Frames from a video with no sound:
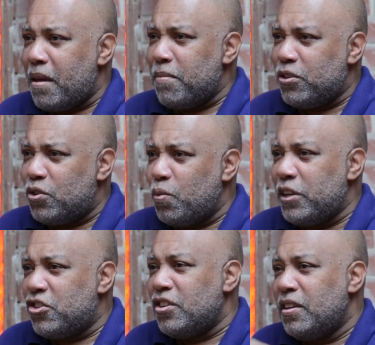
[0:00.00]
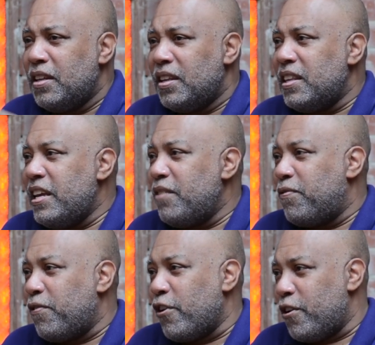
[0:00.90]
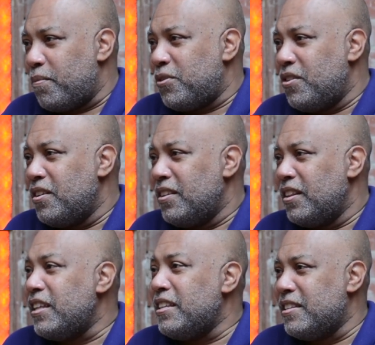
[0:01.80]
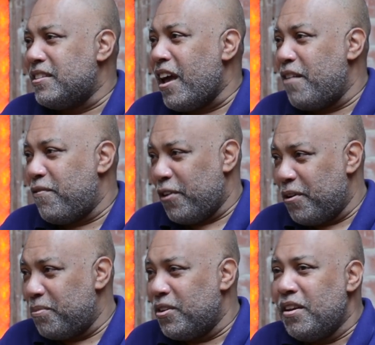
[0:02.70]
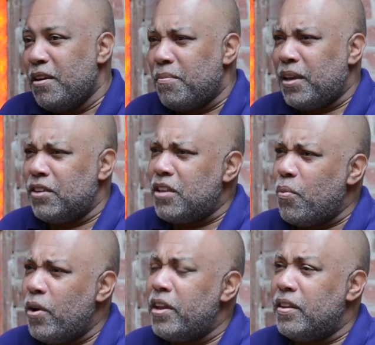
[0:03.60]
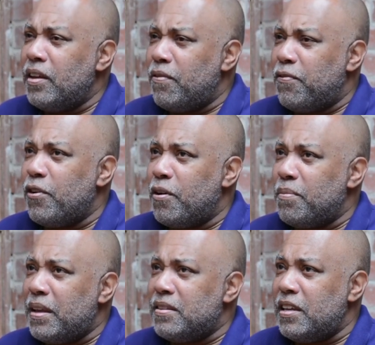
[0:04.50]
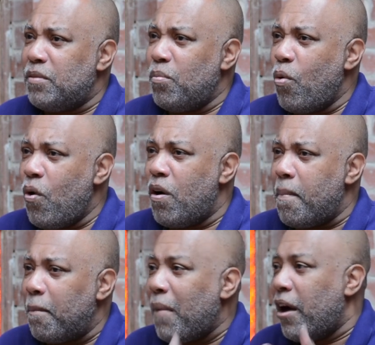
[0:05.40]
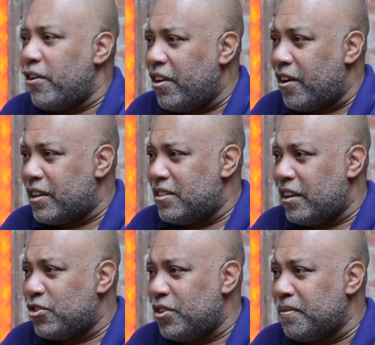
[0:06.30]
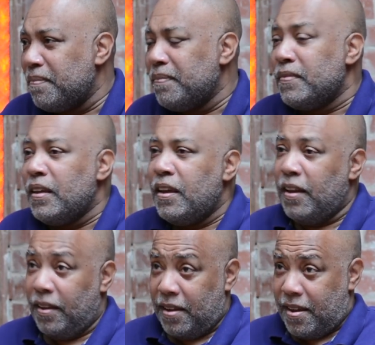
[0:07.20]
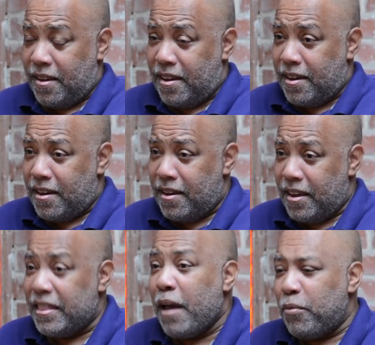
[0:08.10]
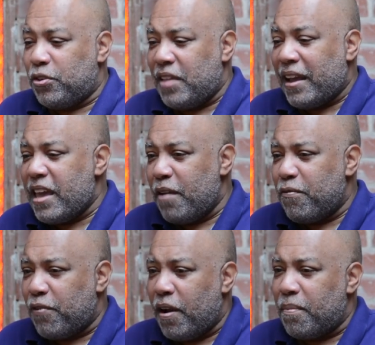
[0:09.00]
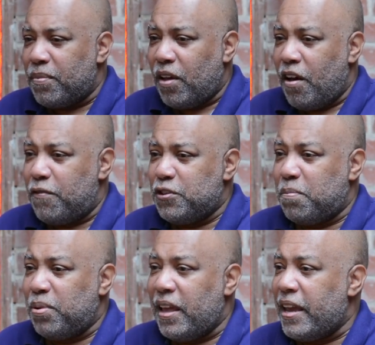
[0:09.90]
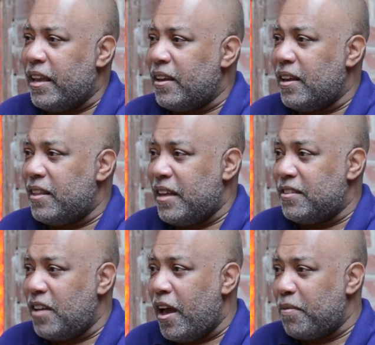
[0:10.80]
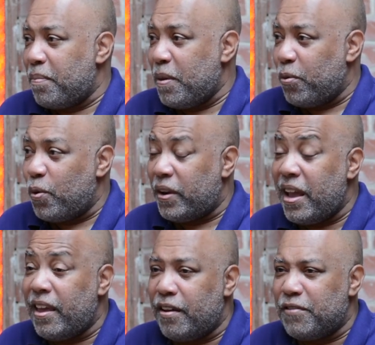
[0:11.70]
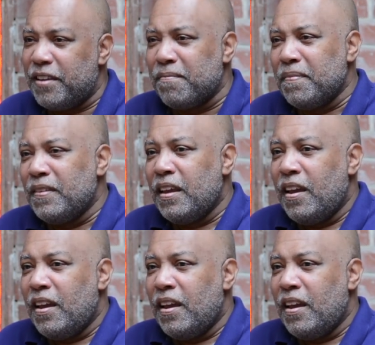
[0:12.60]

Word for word: to maybe switch lead design firms, because they wanted a firm that did more modern architecture. And that came from the Office of Planning at that time, the people who were ahead of it.